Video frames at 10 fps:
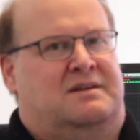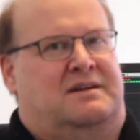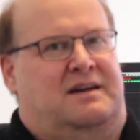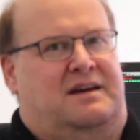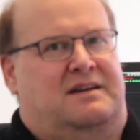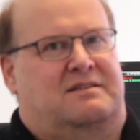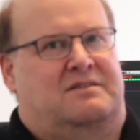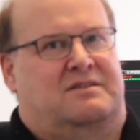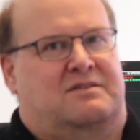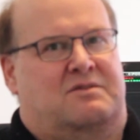and
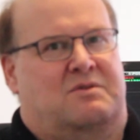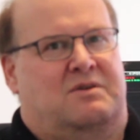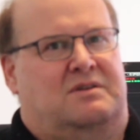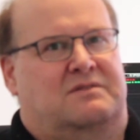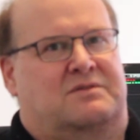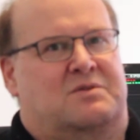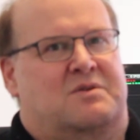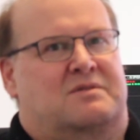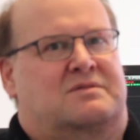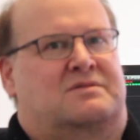oil, of
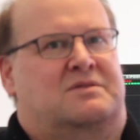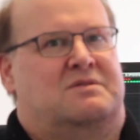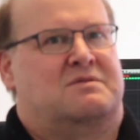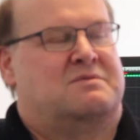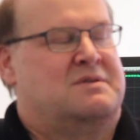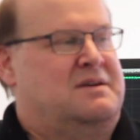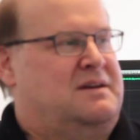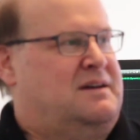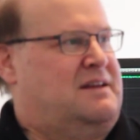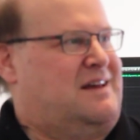course. So
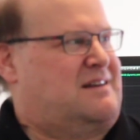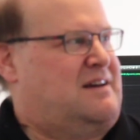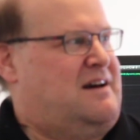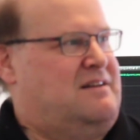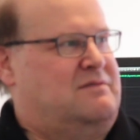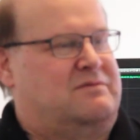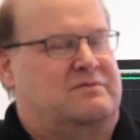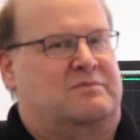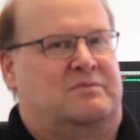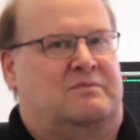that kind of
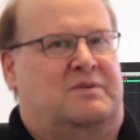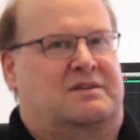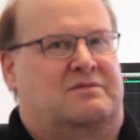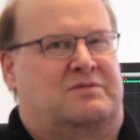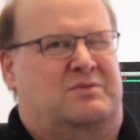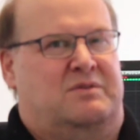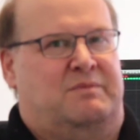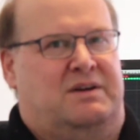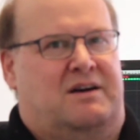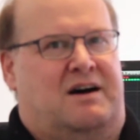what threw
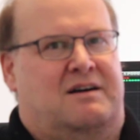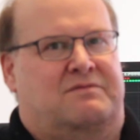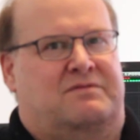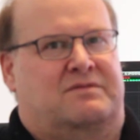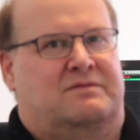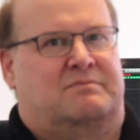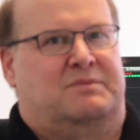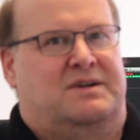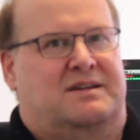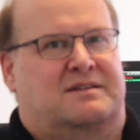me off,
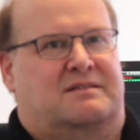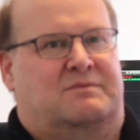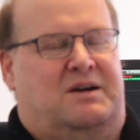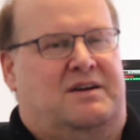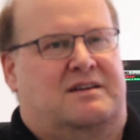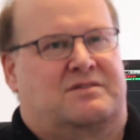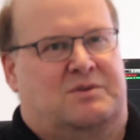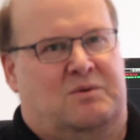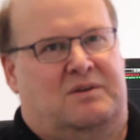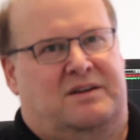but, well, not
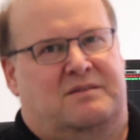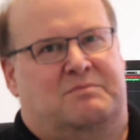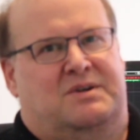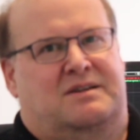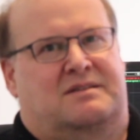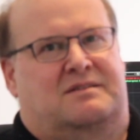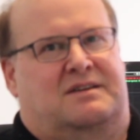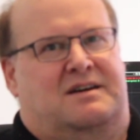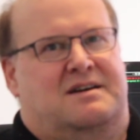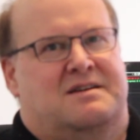totally, but
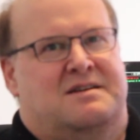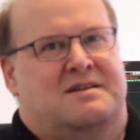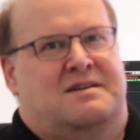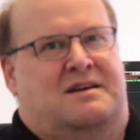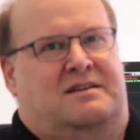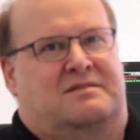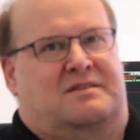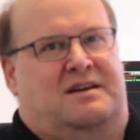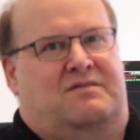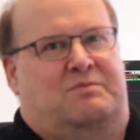at least
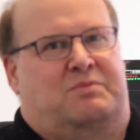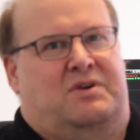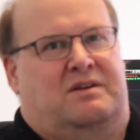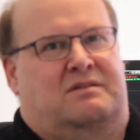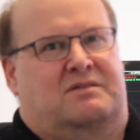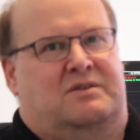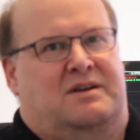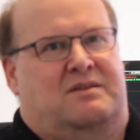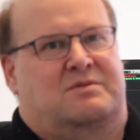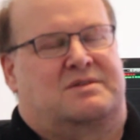I have a pretty good
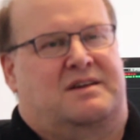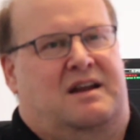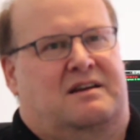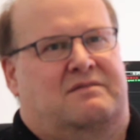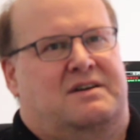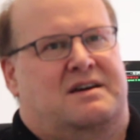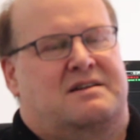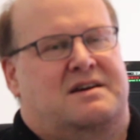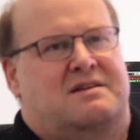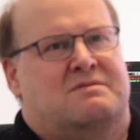understanding of that
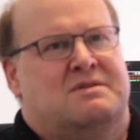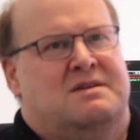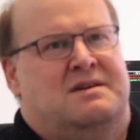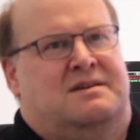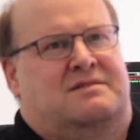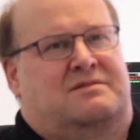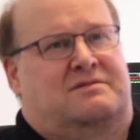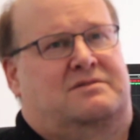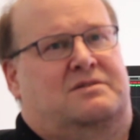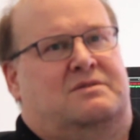now.
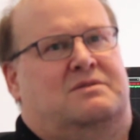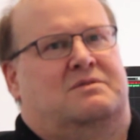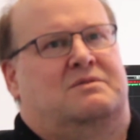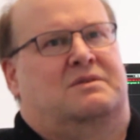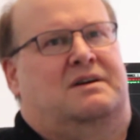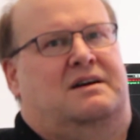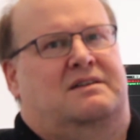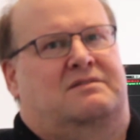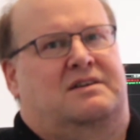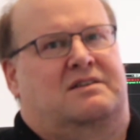So I
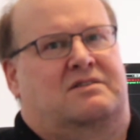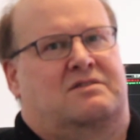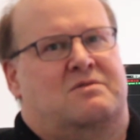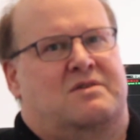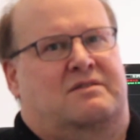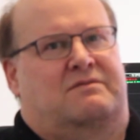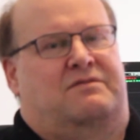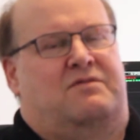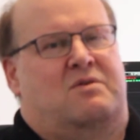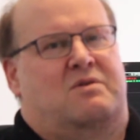think going
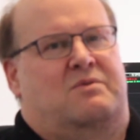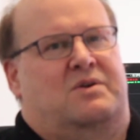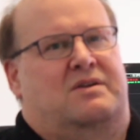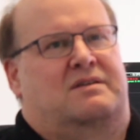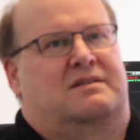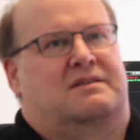forward,